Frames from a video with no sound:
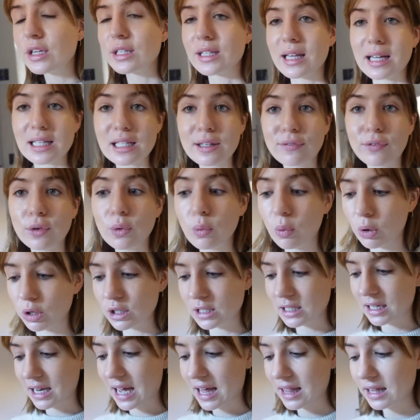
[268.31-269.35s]
So that's if you want
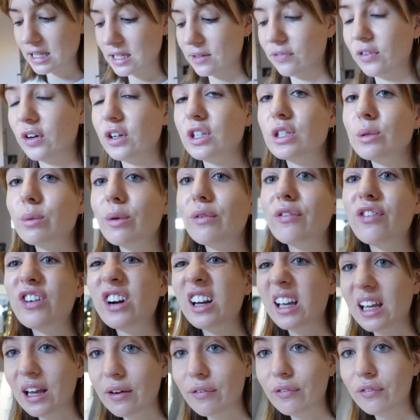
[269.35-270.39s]
to get this for someone for a
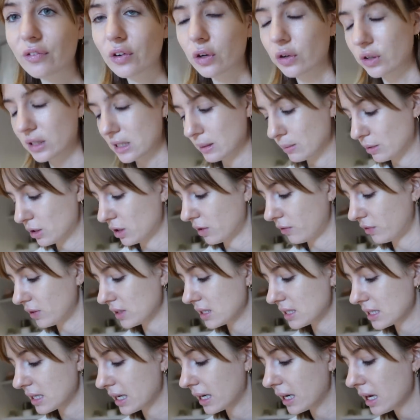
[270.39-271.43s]
gift for Christmas,
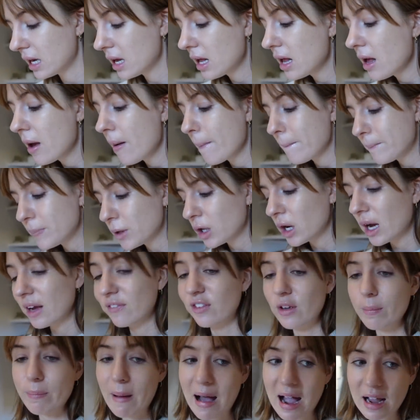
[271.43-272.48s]
obviously. But
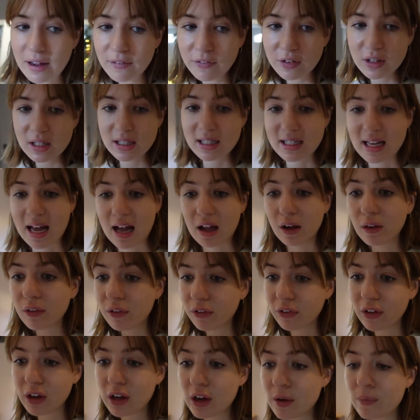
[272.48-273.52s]
if you buy it for
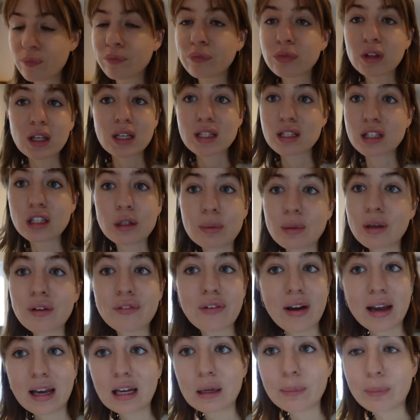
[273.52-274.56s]
yourself, it's going to be
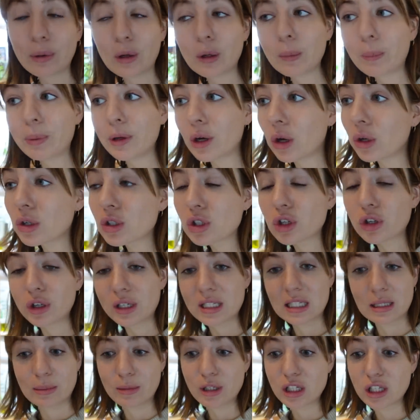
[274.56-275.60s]
available beyond
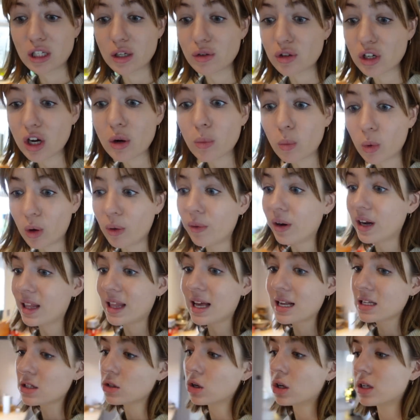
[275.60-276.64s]
Christmas, so don't worry,
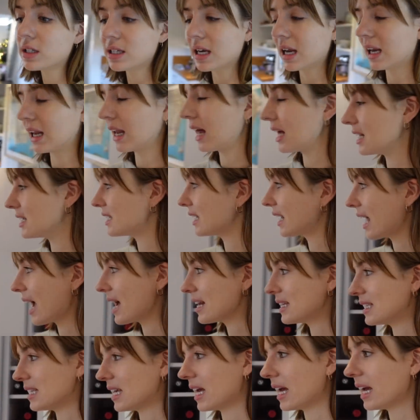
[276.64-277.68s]
that's not a deadline to
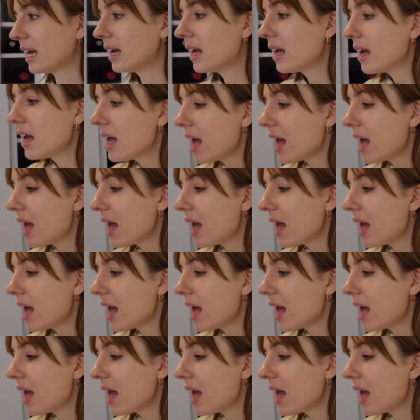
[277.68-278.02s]
get it.